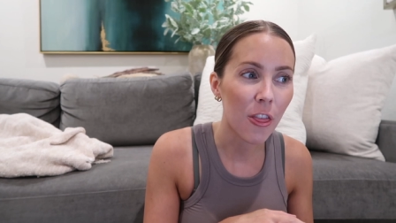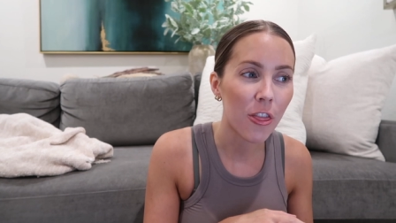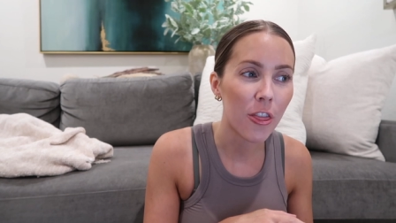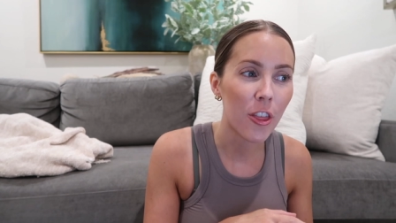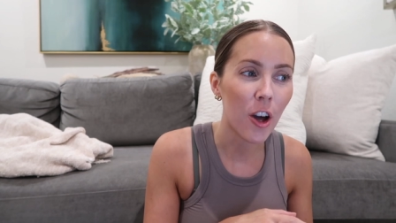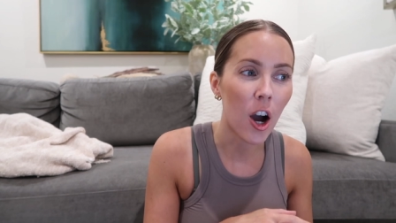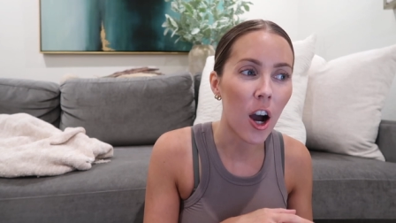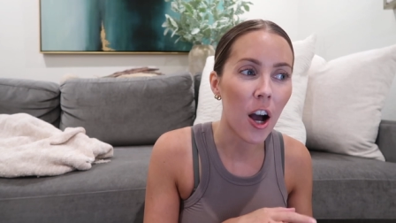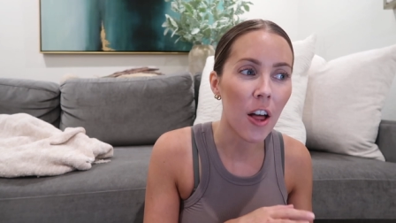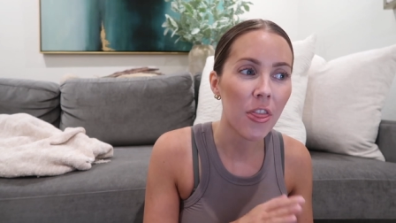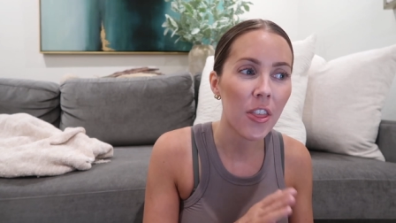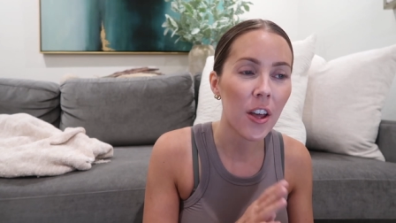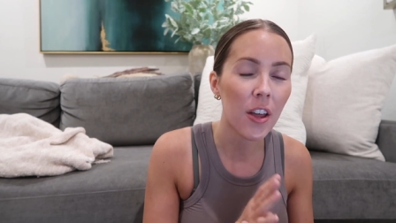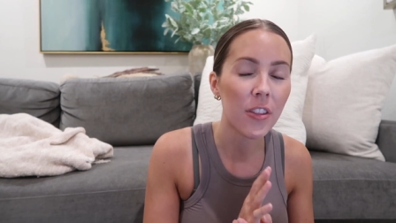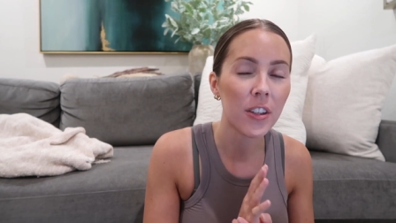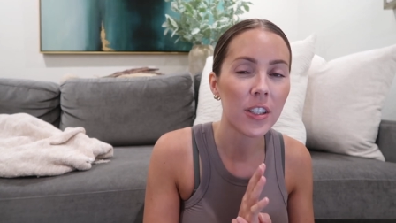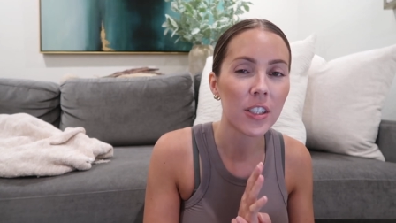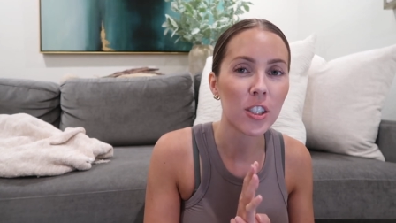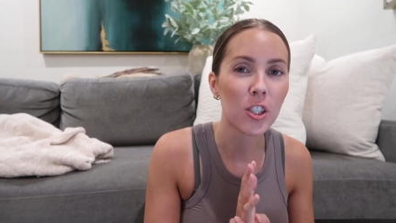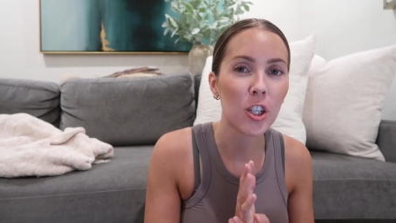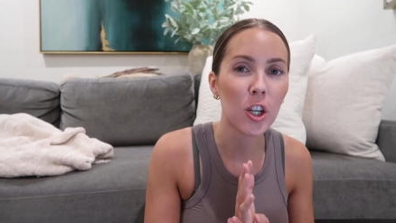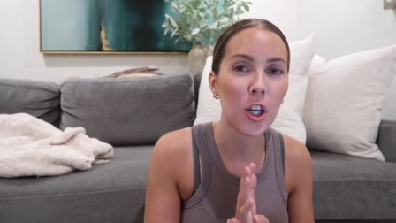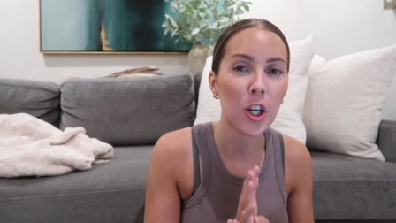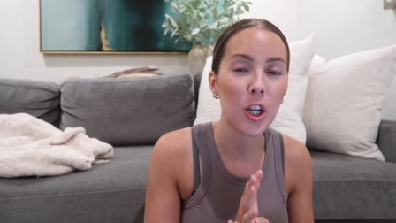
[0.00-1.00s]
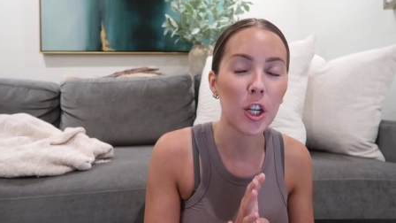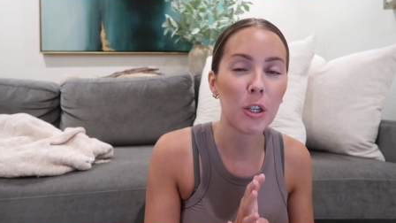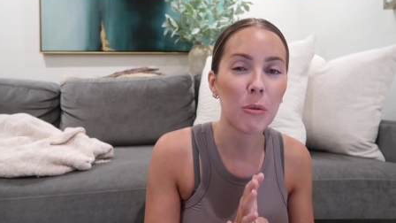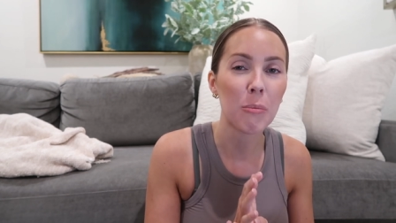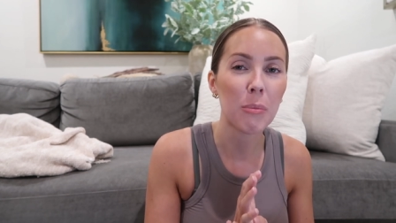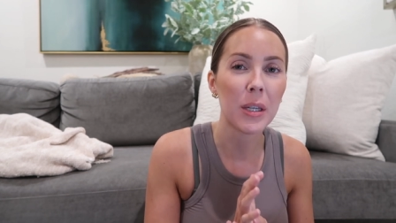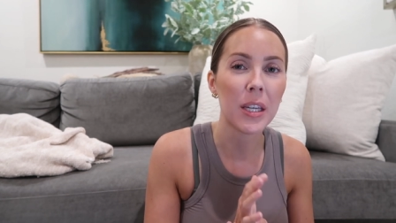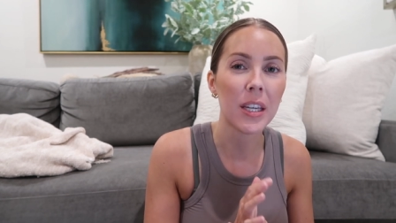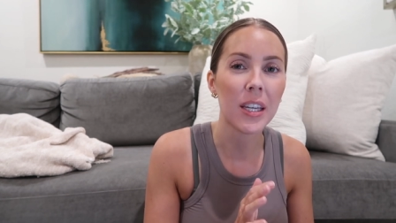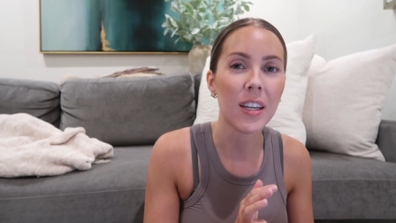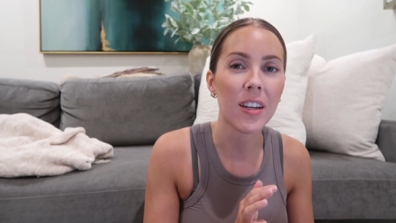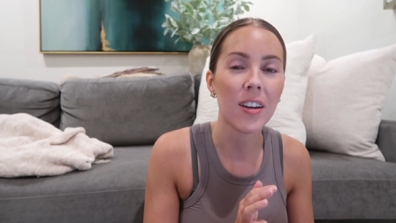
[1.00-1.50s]
thought that this could
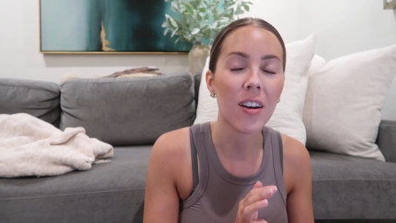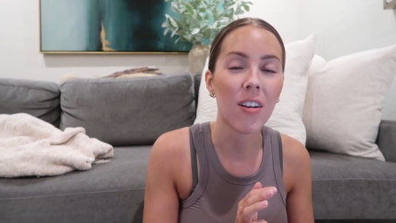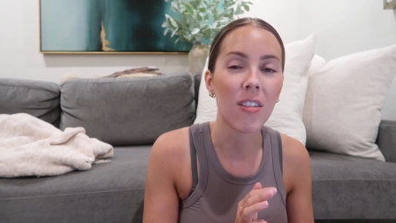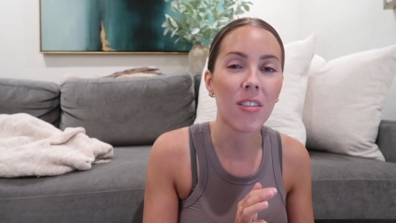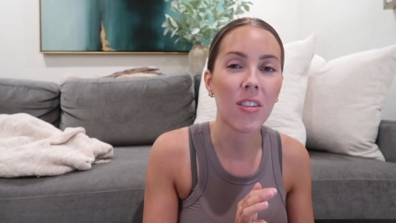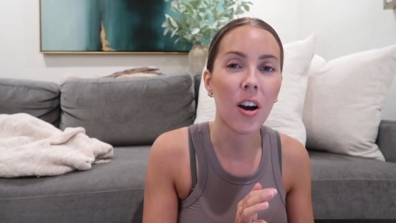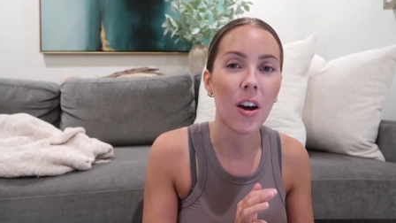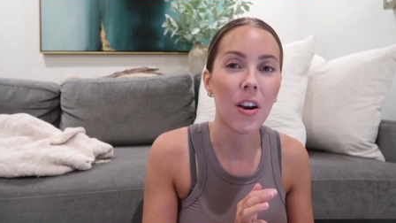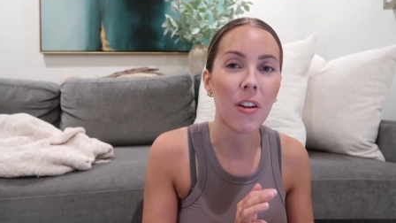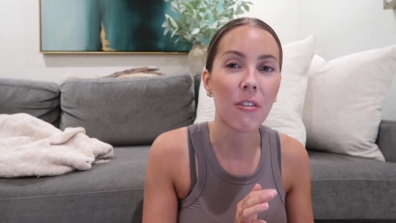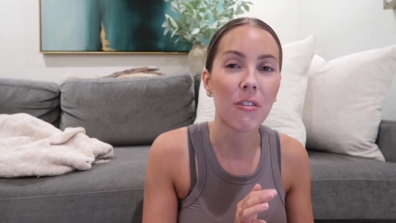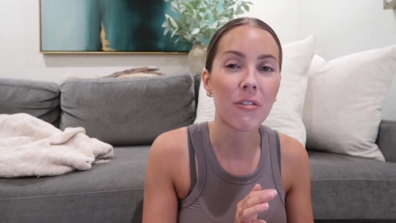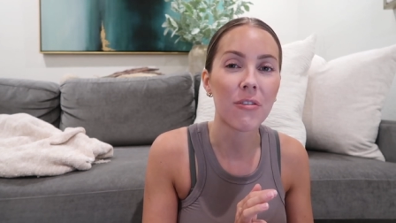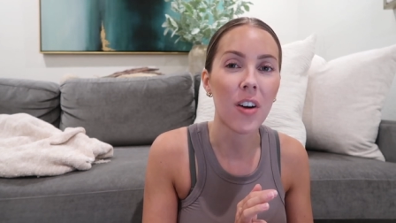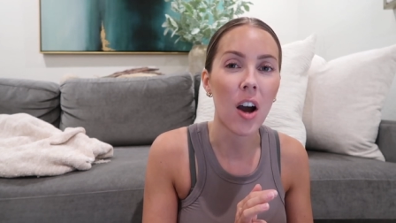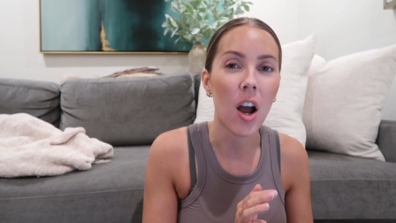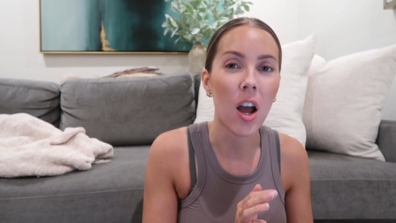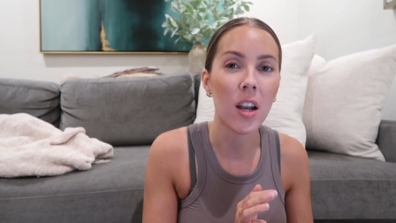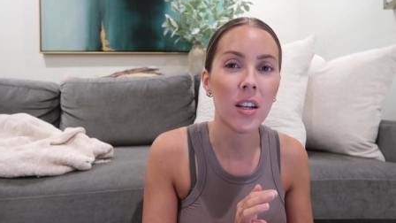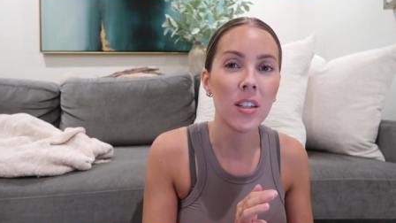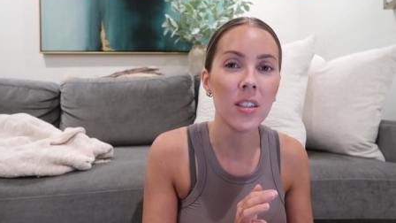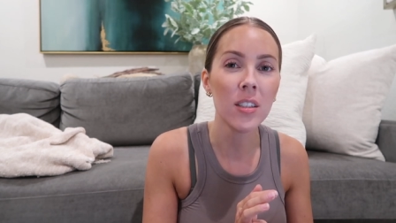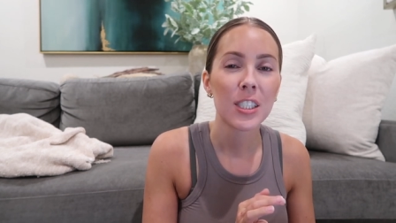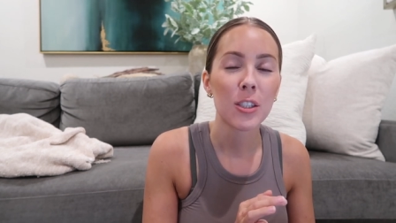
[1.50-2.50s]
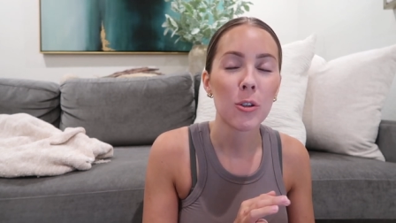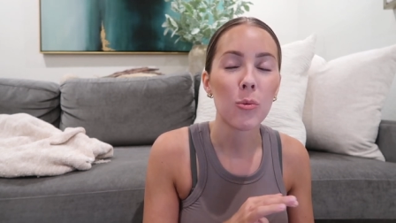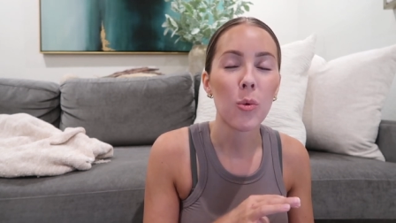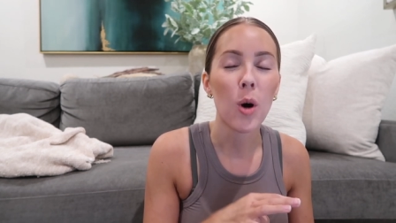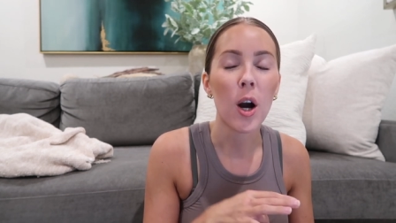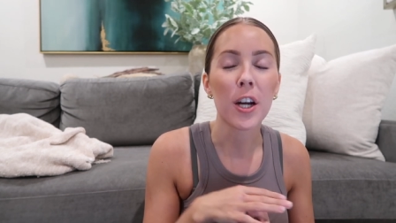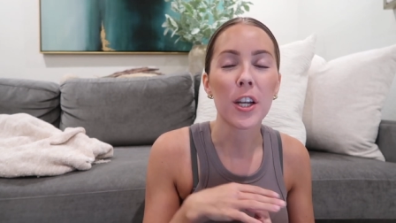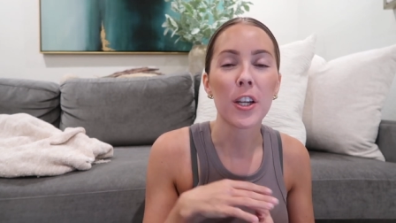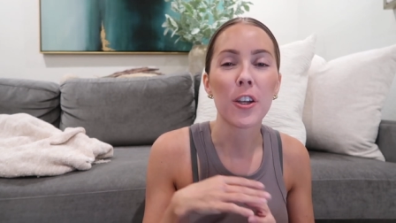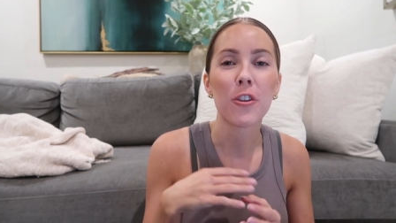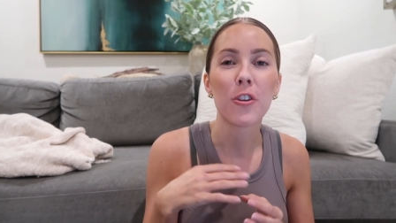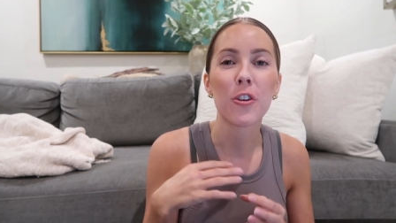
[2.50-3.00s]
be a lot of fun to
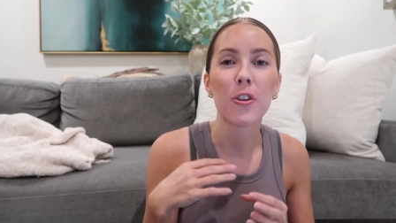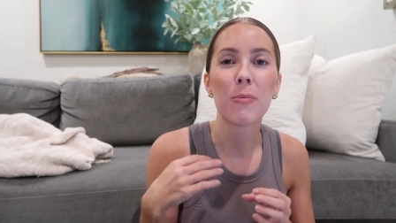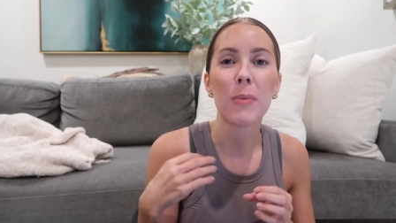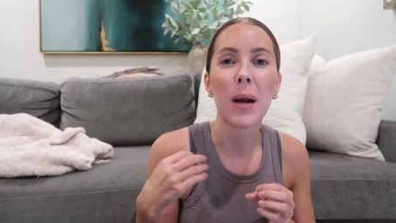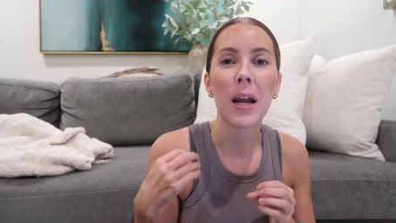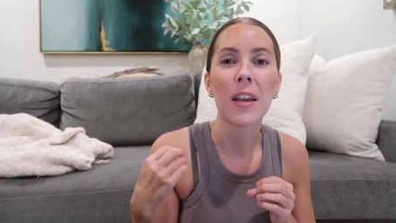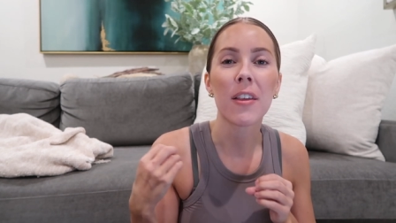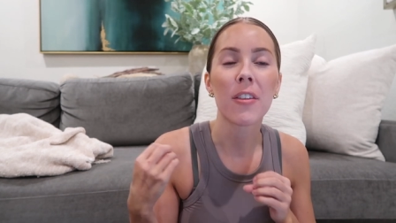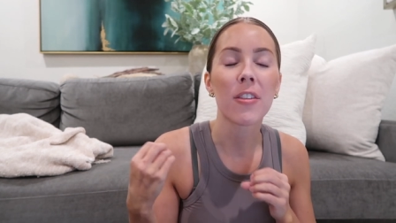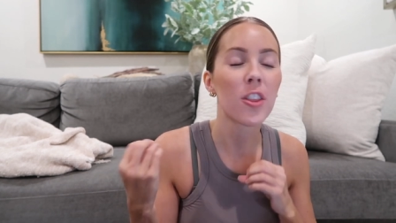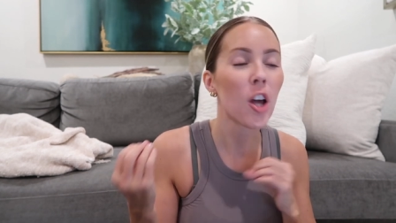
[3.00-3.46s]
walk you through my